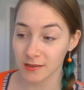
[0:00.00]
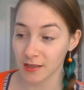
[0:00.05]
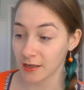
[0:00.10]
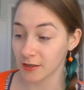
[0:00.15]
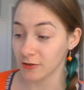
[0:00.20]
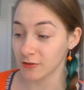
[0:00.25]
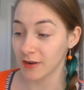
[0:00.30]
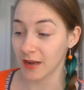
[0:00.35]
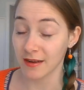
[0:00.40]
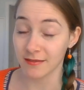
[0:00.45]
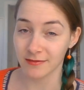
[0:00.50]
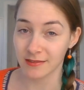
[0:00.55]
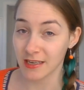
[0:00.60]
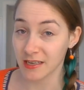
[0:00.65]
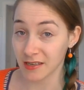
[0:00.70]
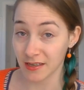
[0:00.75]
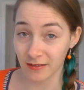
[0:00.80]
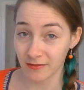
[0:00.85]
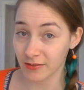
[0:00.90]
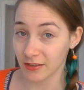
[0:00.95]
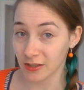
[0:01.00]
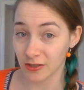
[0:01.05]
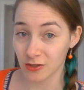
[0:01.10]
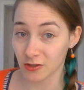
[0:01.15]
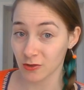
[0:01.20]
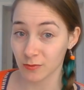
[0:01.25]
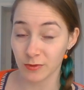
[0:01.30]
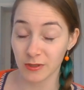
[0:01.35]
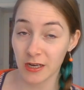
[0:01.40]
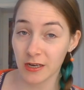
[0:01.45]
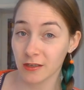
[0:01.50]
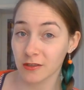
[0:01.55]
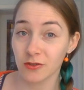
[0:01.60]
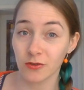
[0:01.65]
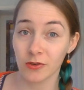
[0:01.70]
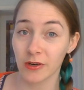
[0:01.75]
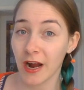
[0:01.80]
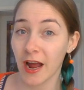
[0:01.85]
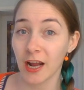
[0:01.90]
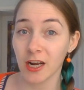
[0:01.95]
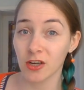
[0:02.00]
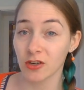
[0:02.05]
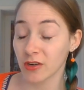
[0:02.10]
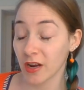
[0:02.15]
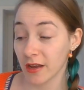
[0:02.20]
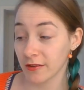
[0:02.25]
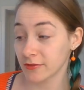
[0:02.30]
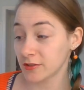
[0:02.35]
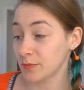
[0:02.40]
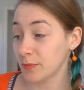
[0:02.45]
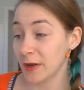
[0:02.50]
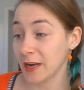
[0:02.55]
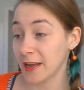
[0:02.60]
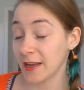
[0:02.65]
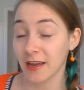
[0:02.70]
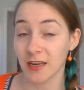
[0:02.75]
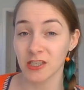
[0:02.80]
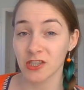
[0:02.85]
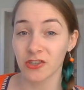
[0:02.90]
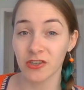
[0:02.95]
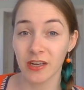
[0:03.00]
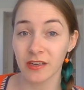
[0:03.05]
I don't have knitting finished objects, or I don't have spinning, I don't